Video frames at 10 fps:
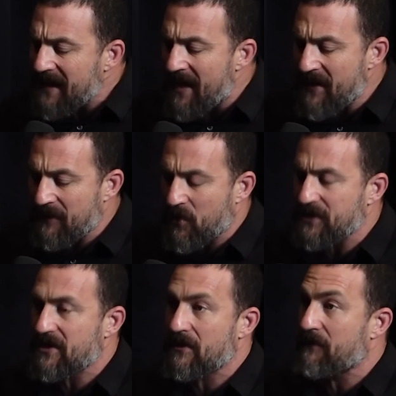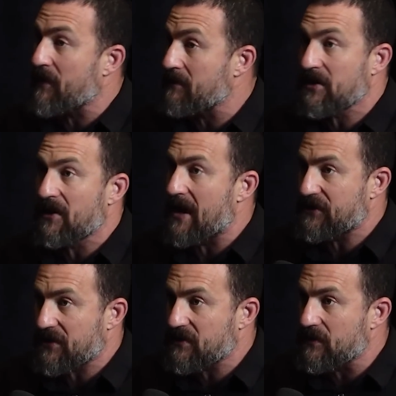And then, of course, there are the
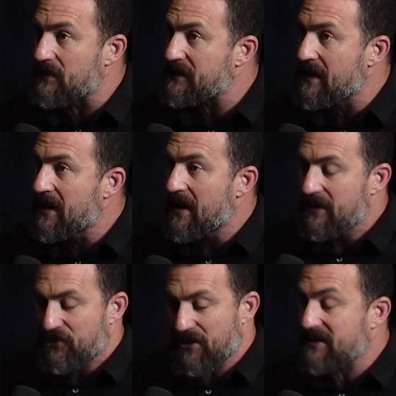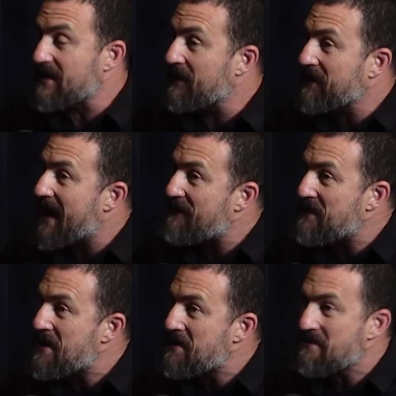pharmacologic tools. Just enough
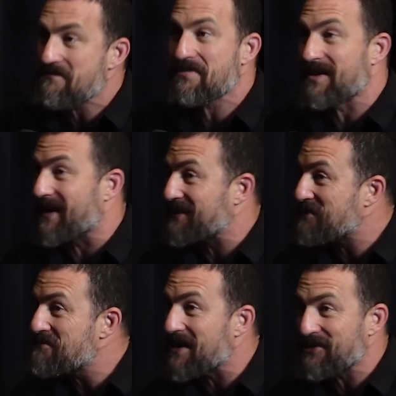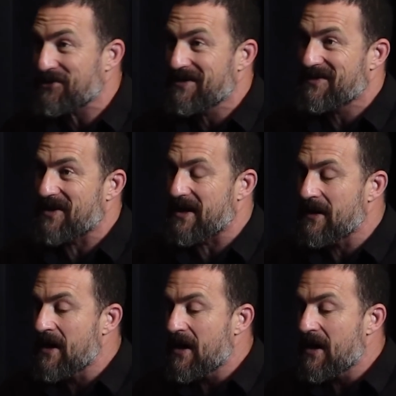caffeine, but not too much, right?